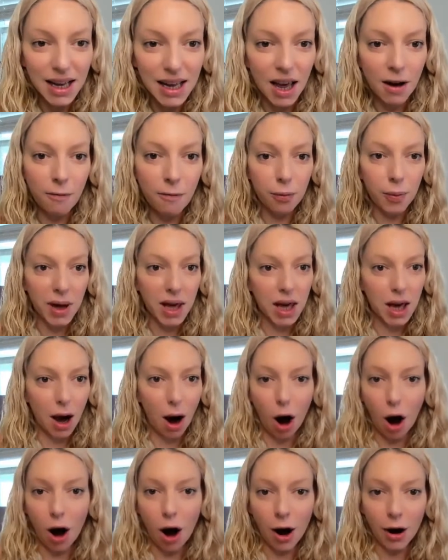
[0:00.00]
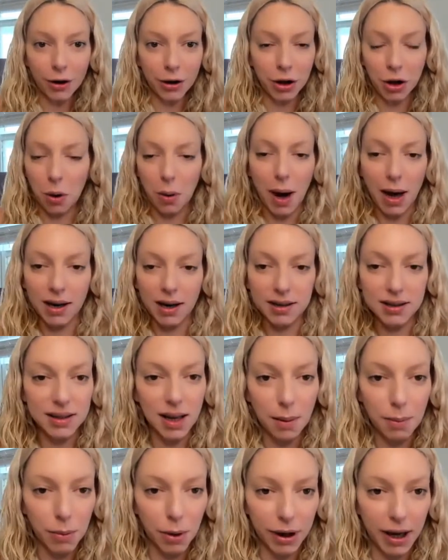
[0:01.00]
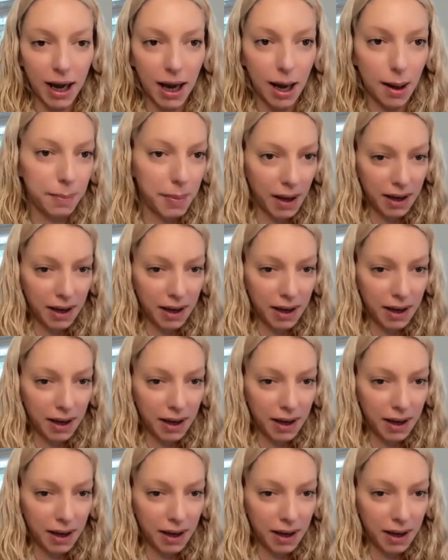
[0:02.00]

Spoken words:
If we are, at a summer camp